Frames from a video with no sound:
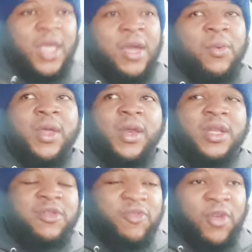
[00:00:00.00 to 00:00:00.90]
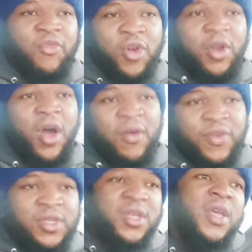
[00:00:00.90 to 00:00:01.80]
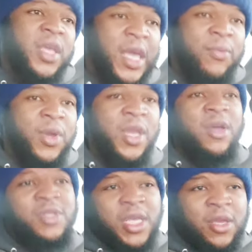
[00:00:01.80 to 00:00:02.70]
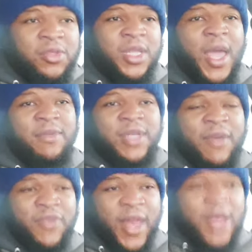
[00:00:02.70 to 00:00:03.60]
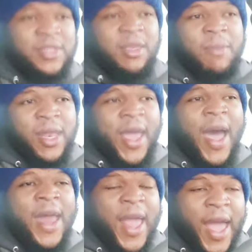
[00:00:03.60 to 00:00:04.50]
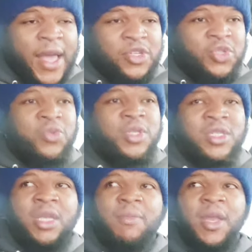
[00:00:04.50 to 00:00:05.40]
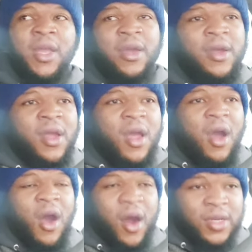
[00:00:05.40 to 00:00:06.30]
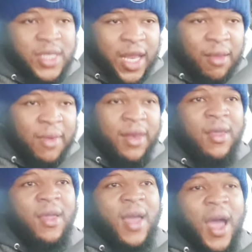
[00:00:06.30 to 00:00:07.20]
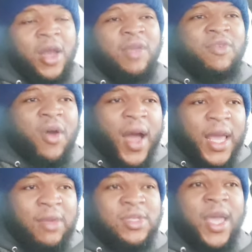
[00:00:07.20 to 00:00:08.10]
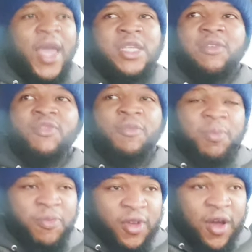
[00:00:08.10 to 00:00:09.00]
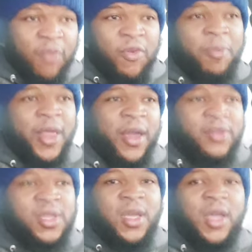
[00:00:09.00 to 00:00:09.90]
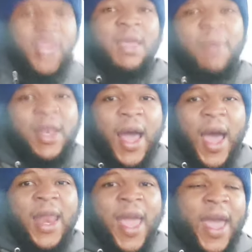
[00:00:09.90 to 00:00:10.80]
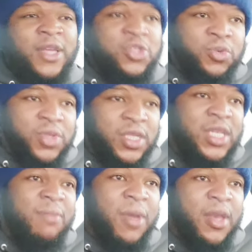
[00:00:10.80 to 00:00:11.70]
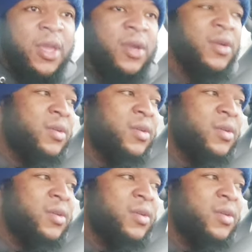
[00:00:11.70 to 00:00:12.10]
get rid of this, the front office, get rid of your senior staff. Stefanowski been hot ass juice since he been here. Arn me. I don't even know how he's an agent for, for, for players. He been hot ass juice since he been here.